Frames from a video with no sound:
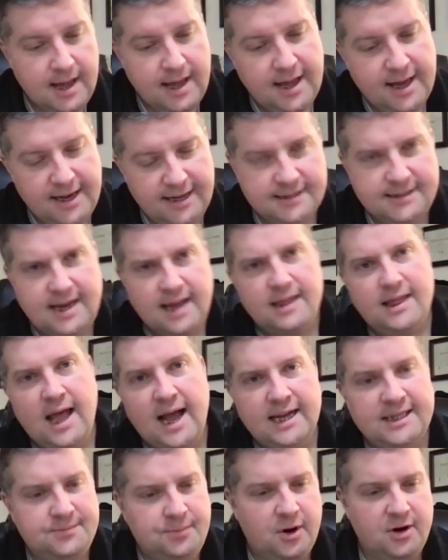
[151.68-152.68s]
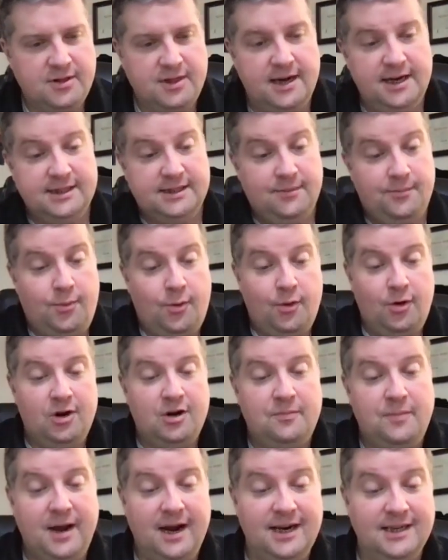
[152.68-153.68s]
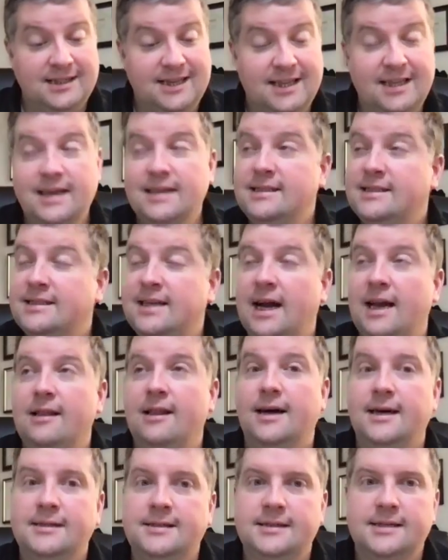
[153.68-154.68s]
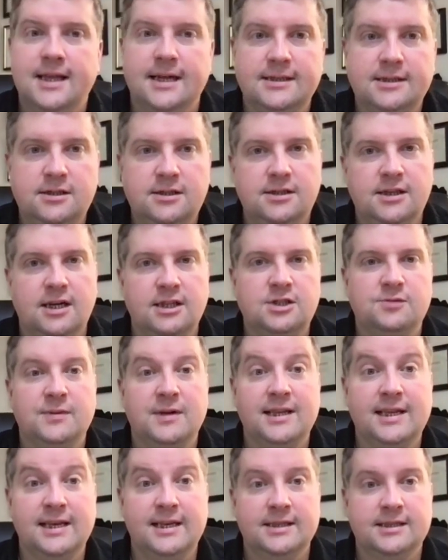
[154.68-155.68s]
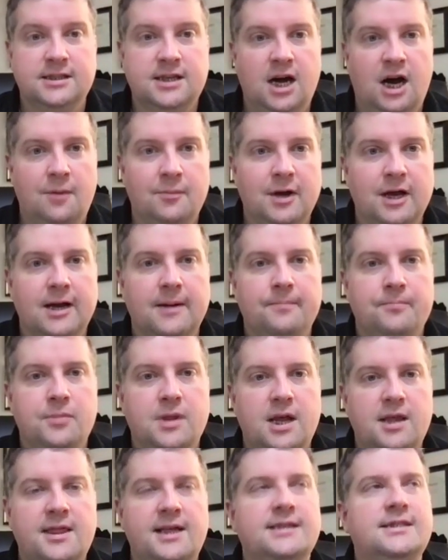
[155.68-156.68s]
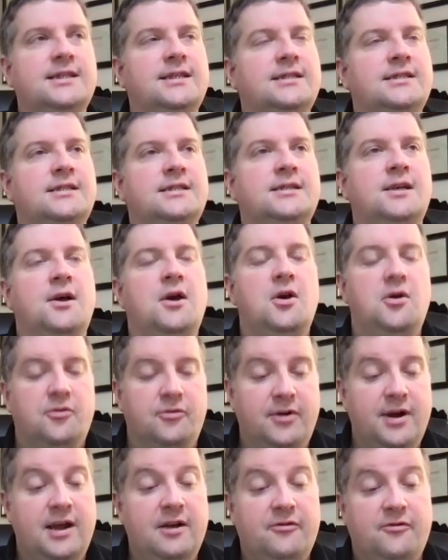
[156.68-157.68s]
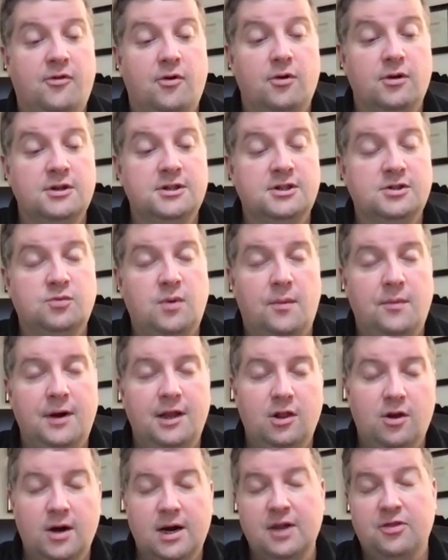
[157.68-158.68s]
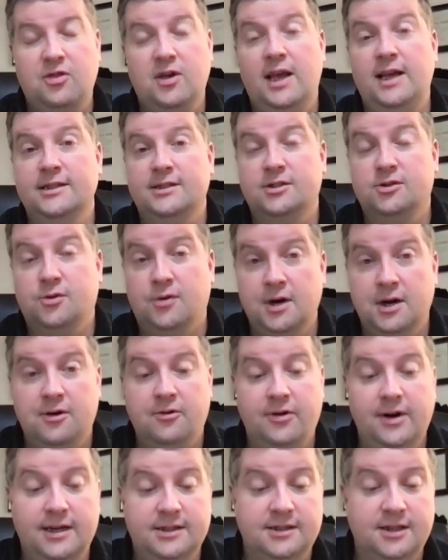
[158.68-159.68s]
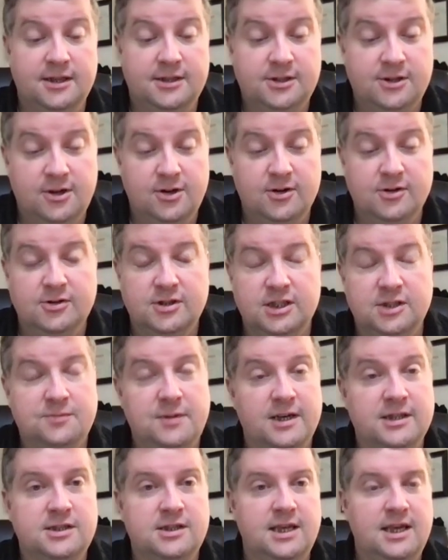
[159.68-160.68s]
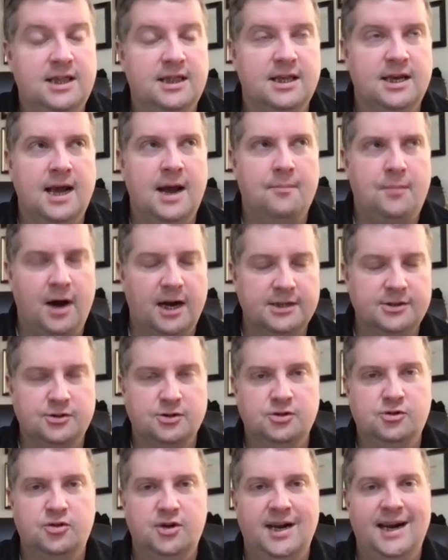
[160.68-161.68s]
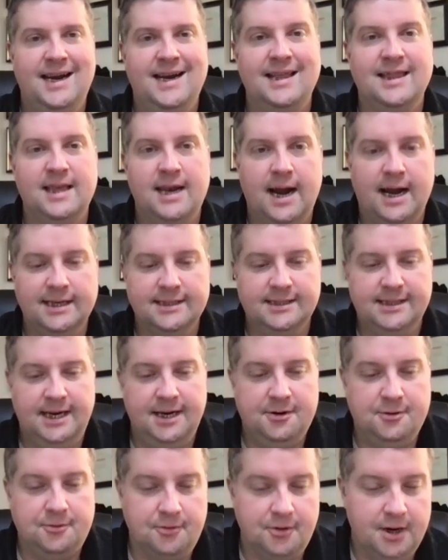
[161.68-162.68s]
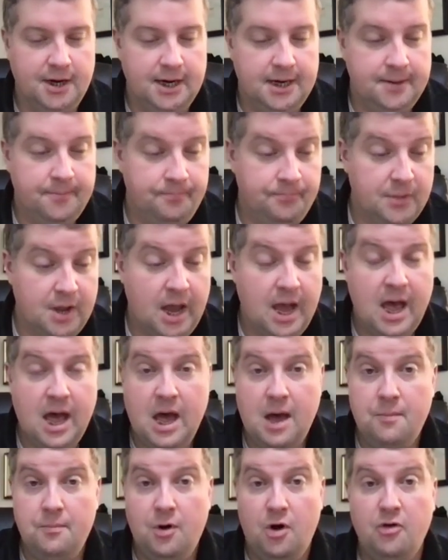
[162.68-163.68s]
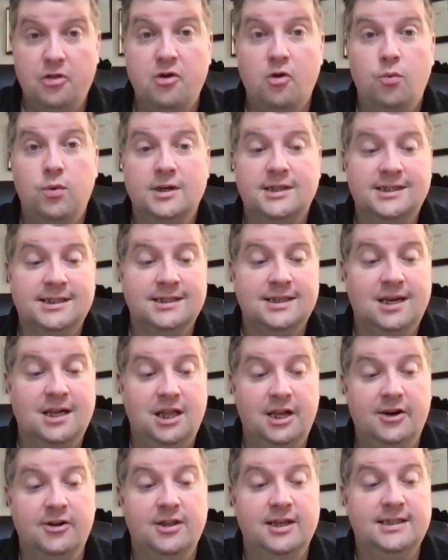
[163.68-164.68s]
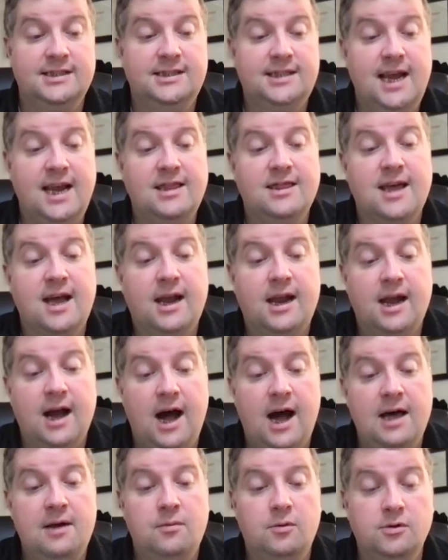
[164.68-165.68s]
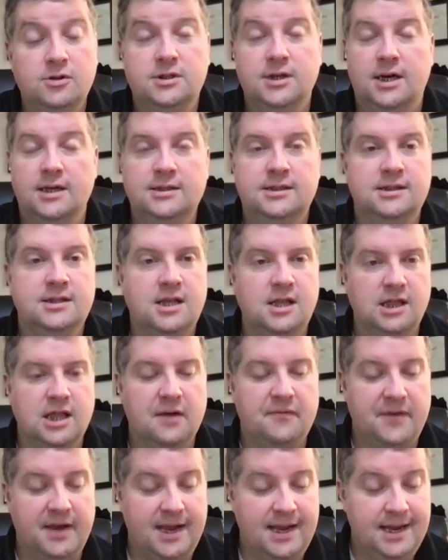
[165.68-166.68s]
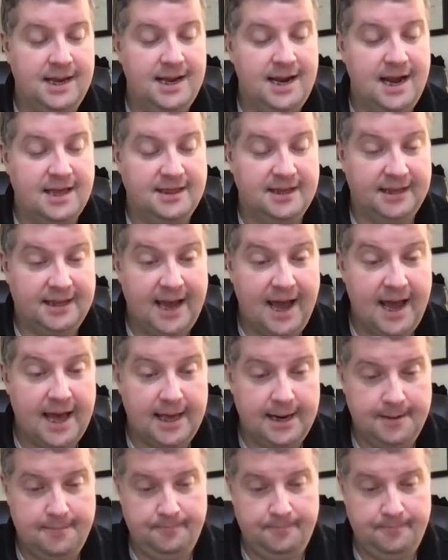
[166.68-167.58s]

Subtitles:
It is that last part that is important because it does tell us that judgment is coming. And this is reinforced when we look at the historic creeds of the church, especially the Apostles' Creed and the Nicene Creed, both of which clearly state that God will judge the living and the dead.